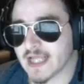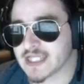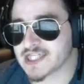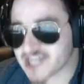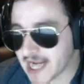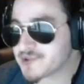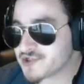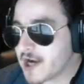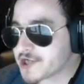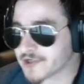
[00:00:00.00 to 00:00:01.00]
Same
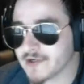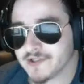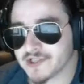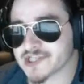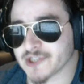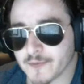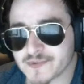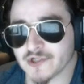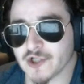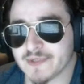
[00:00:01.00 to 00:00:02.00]
structure, the
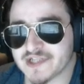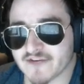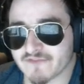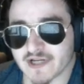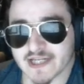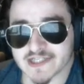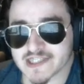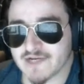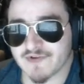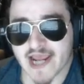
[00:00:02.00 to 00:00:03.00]
slopes are a little bit different. It
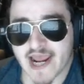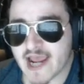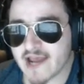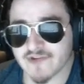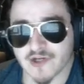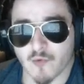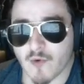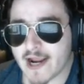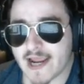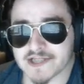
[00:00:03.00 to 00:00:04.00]
doesn't even have,
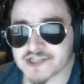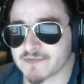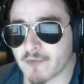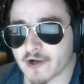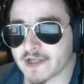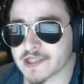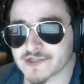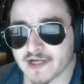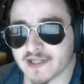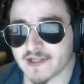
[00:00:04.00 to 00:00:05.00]
y-axis
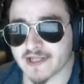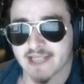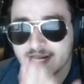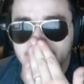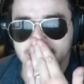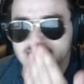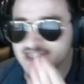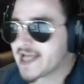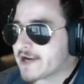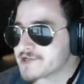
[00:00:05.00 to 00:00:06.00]
markings or anything like that. It just has
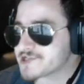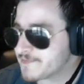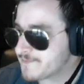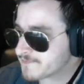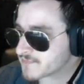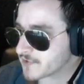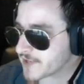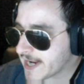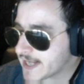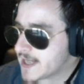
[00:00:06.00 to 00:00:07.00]
letters,
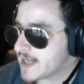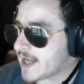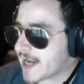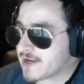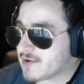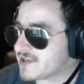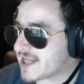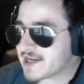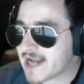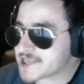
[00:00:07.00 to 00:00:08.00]
okay? And
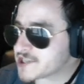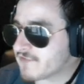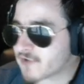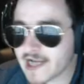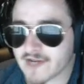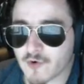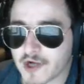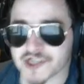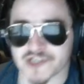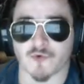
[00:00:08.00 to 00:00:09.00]
they could ask you a variety of
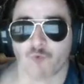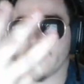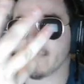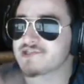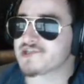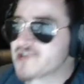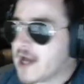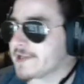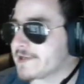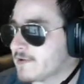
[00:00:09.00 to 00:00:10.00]
questions. Where is the
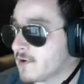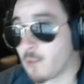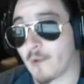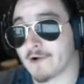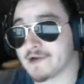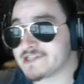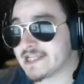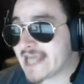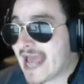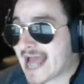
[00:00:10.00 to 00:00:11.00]
solid? Where is
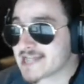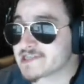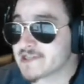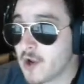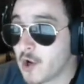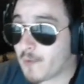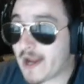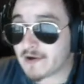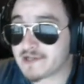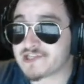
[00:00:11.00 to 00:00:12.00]
the gas?
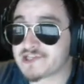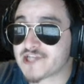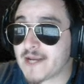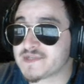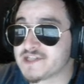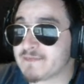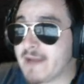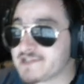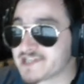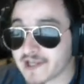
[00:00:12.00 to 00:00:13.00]
Where is this substance
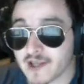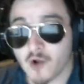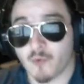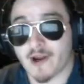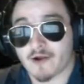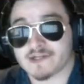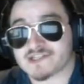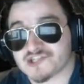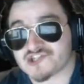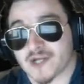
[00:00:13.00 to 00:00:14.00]
melting? Where is
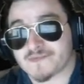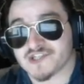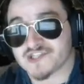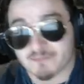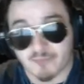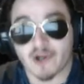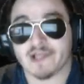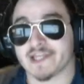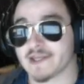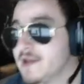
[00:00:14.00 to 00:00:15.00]
this substance
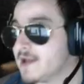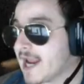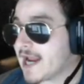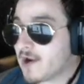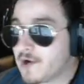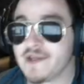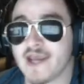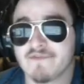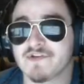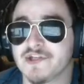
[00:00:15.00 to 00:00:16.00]
boiling? And all you
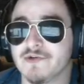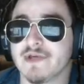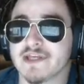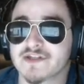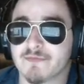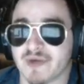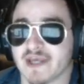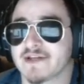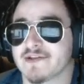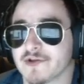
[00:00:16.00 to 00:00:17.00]
have to do is
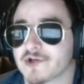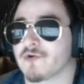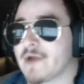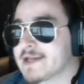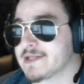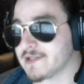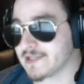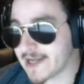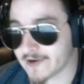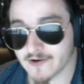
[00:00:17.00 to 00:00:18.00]
depict the correct
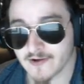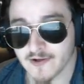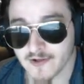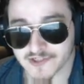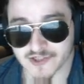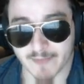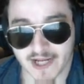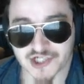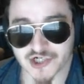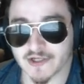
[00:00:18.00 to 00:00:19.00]
letter. So
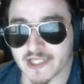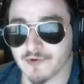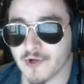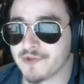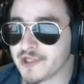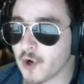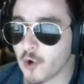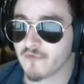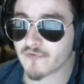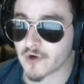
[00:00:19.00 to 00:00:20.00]
make sure that you know the
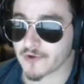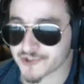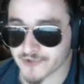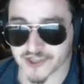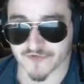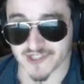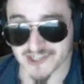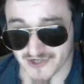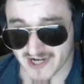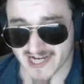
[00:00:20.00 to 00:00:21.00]
overall structure for
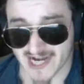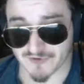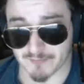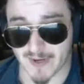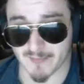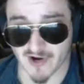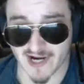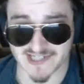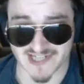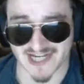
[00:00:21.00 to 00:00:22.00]
this. You're not going to have to
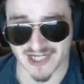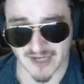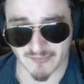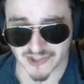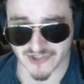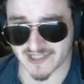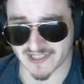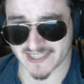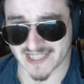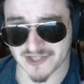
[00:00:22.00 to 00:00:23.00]
memorize any numbers or
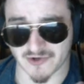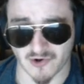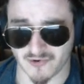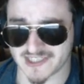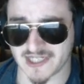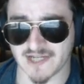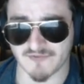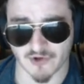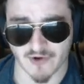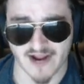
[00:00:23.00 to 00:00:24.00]
anything like that. They're always going to give
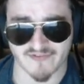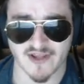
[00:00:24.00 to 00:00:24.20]
you the graph.